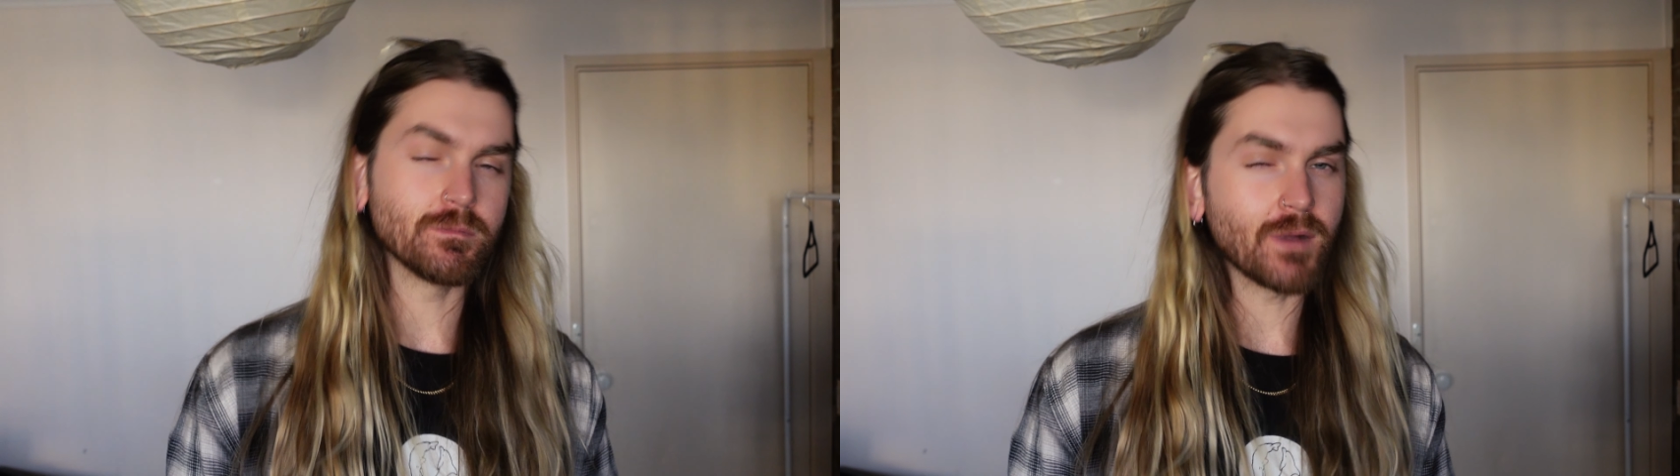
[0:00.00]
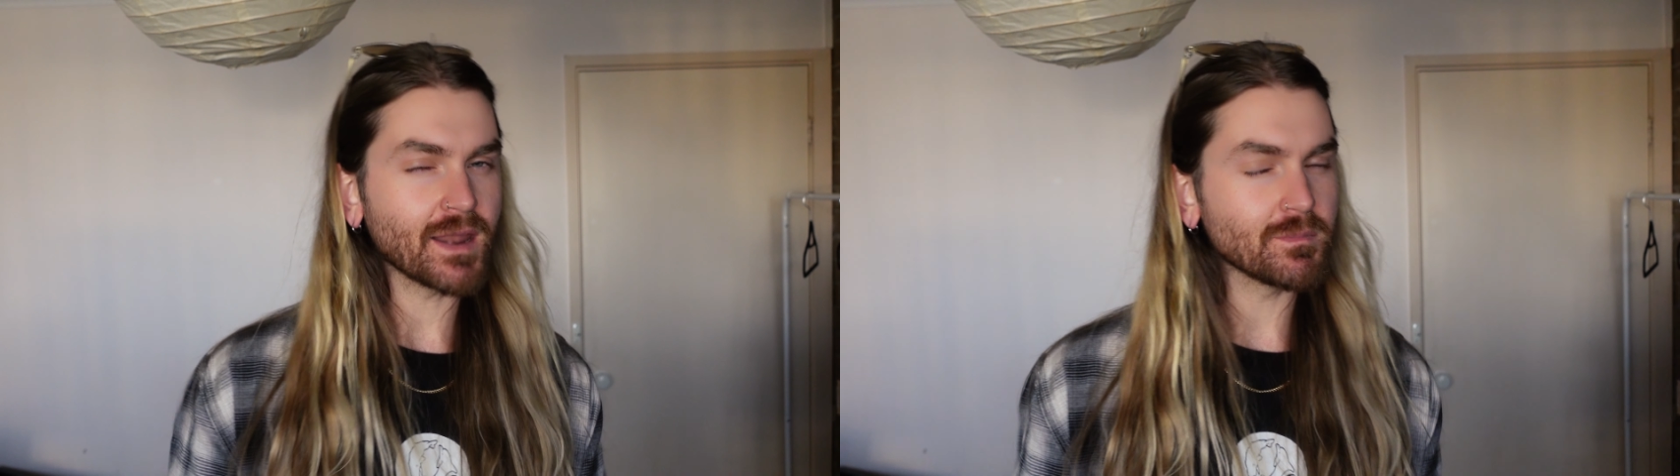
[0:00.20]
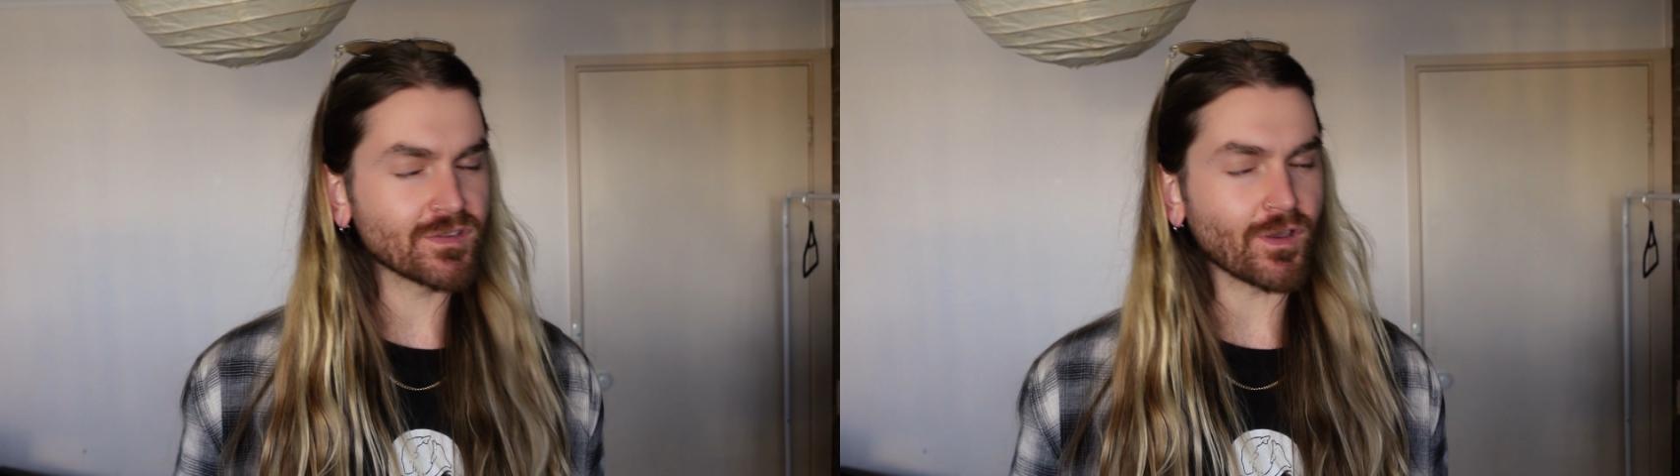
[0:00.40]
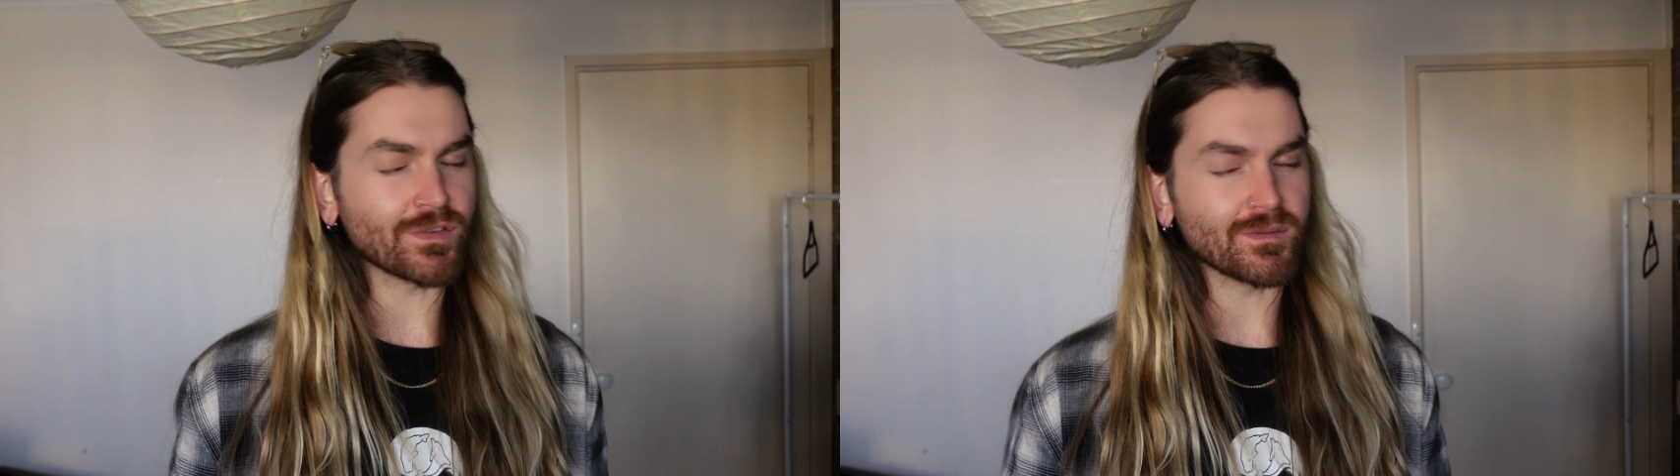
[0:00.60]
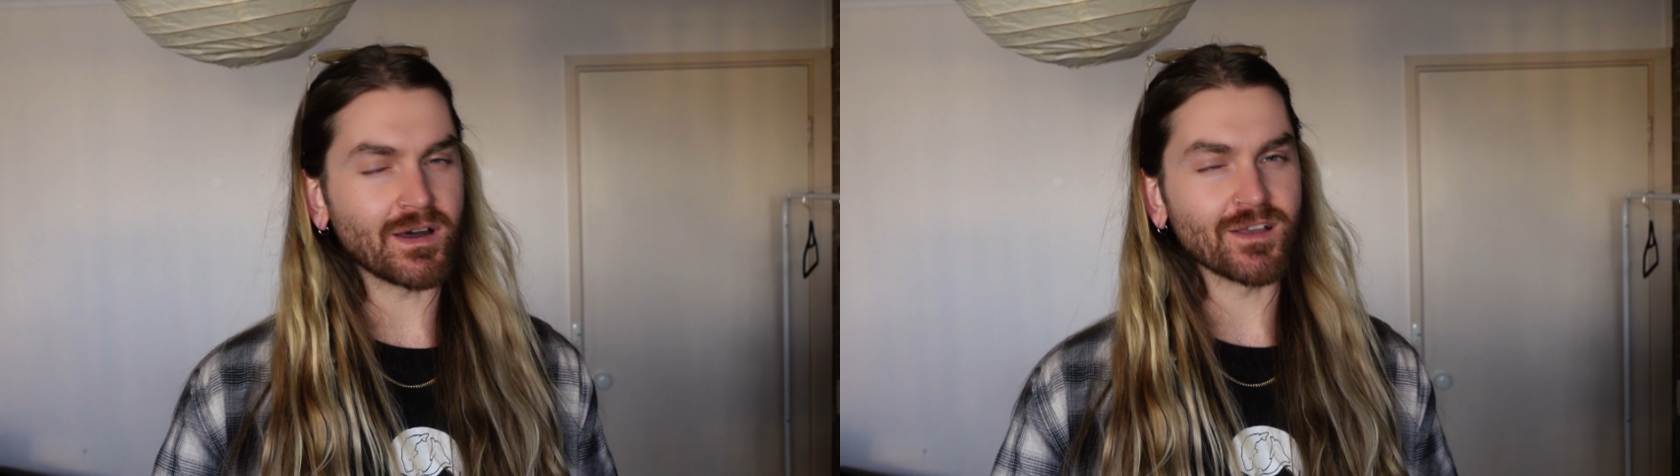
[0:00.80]
My name is
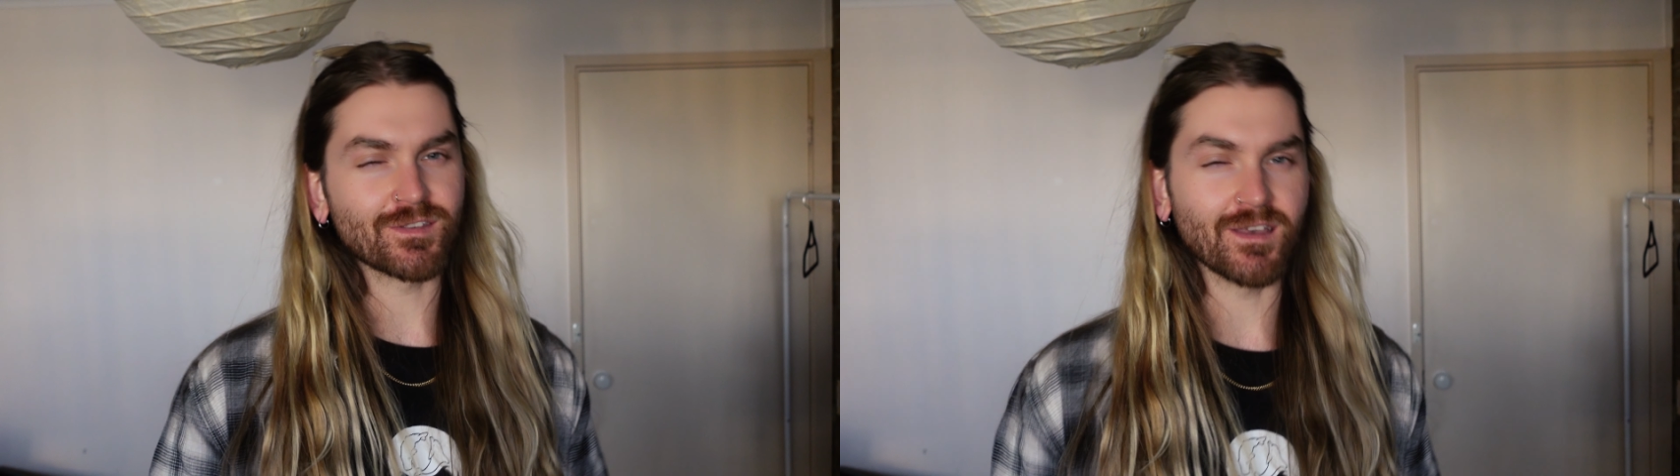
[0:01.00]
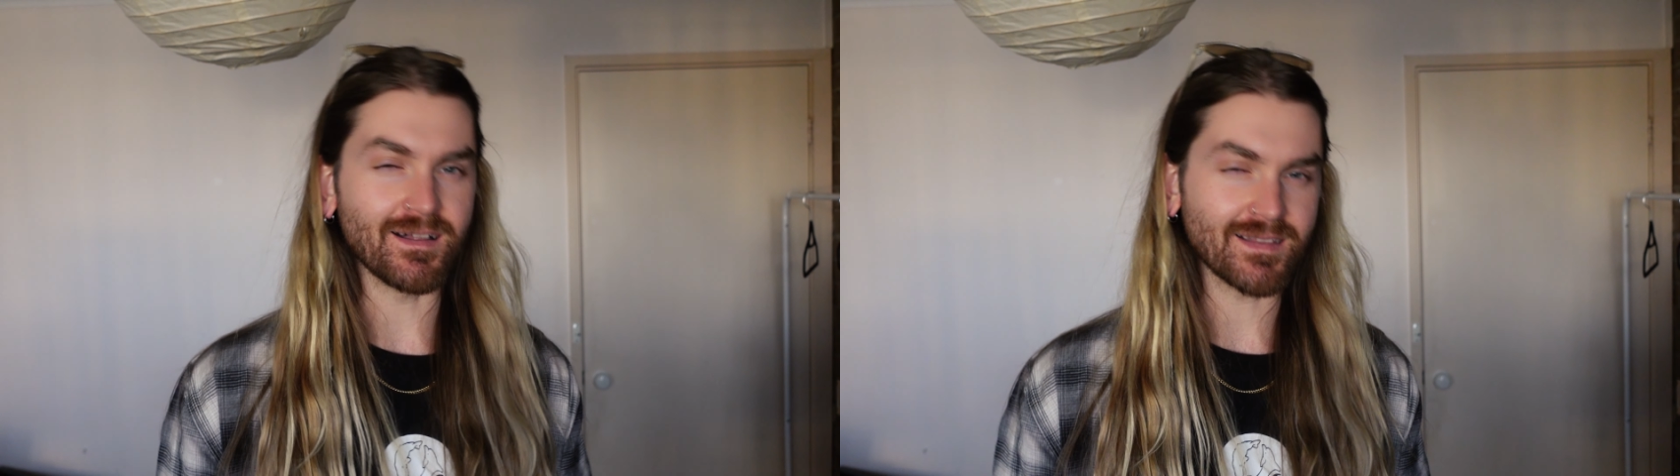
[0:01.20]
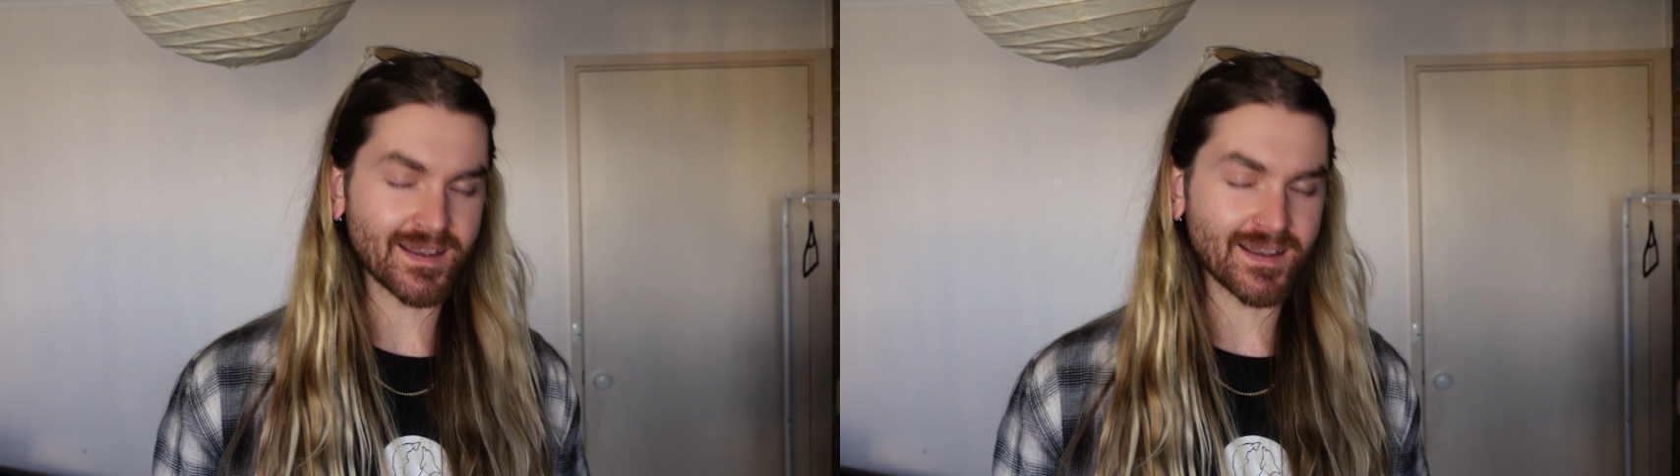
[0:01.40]
Aussie Marcel,